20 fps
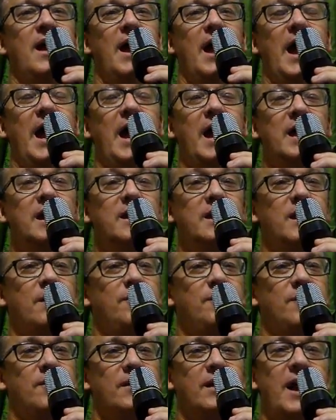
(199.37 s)
And
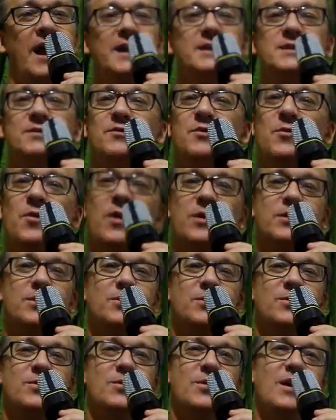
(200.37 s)
guys, if you want
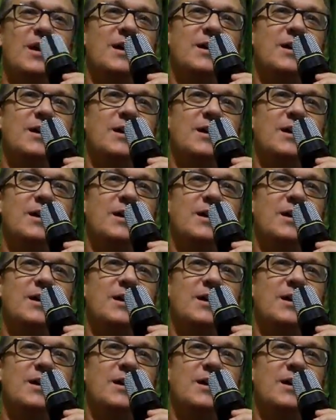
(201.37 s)
to